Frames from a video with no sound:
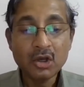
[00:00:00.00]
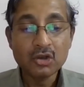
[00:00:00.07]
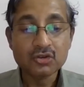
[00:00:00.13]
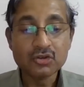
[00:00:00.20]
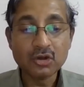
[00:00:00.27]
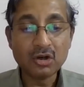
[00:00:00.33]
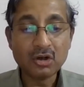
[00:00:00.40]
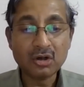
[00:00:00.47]

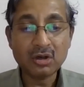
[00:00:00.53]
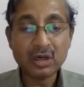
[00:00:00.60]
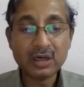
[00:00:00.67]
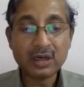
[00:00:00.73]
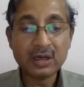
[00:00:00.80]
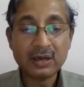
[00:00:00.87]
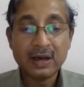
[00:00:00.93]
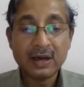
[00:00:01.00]
So
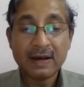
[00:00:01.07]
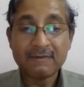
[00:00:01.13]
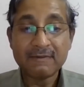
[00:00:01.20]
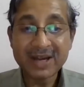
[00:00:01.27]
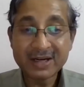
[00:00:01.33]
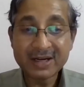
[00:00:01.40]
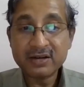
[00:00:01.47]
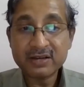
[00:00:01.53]

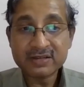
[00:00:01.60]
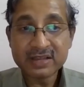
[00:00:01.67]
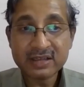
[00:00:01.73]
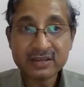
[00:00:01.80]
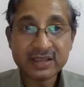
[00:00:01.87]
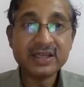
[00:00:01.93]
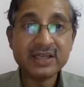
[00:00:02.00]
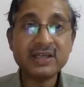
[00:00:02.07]
very
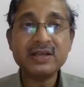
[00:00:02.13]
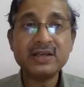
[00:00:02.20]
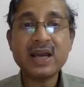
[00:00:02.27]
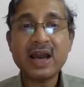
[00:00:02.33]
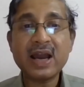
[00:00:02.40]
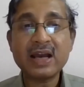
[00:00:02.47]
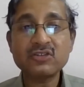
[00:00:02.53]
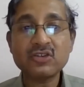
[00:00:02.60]
recently, India
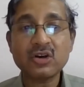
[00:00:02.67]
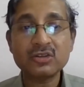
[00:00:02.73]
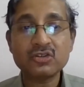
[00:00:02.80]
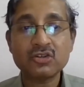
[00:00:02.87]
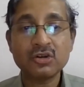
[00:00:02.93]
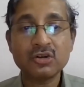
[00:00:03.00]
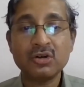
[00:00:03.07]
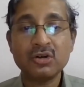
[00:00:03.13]
has
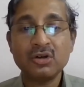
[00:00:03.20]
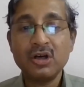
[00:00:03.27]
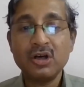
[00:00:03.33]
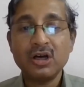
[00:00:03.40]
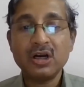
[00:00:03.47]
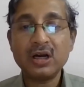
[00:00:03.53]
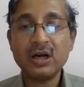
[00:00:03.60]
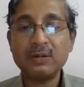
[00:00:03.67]
also,
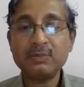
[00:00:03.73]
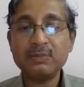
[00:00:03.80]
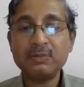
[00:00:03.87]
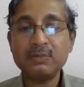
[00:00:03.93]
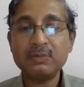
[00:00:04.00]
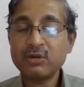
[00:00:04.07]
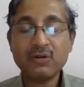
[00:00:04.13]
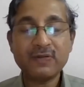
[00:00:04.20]

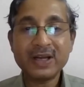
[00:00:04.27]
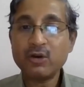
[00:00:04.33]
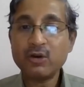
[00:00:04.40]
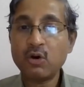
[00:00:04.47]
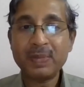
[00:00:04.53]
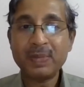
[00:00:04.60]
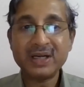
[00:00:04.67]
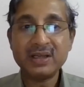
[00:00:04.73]

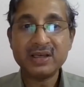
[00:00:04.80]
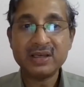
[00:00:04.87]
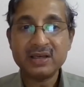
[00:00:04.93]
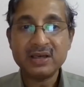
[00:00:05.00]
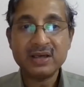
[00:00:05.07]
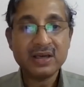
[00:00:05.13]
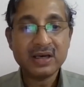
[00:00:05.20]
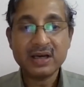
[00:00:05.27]
very
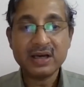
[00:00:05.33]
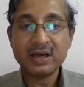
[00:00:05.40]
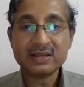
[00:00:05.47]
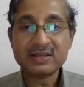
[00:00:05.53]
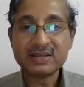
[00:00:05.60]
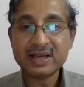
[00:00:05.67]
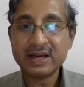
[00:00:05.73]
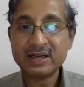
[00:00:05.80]
openly
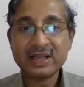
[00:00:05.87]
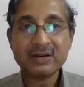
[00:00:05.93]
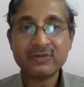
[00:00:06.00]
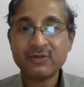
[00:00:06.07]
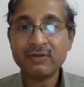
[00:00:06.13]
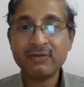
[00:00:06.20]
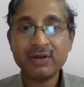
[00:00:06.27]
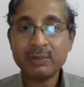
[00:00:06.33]
said
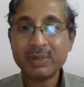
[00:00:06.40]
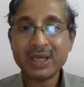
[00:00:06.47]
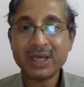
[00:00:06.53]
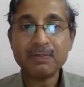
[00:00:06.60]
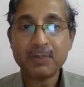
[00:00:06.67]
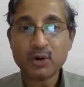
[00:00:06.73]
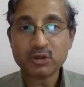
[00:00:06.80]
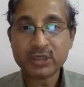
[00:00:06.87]
that we will
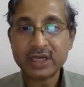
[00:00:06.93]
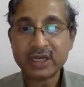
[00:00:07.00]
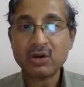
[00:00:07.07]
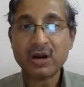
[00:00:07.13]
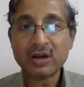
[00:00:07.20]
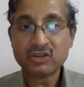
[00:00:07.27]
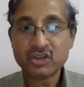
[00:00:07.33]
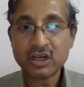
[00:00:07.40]
be importing
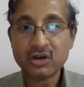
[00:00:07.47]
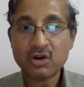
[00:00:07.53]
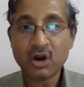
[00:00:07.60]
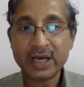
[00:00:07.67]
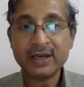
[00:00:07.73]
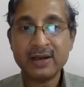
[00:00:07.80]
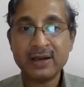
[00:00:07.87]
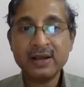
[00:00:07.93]
Russian
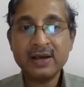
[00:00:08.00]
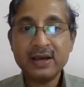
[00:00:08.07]
oil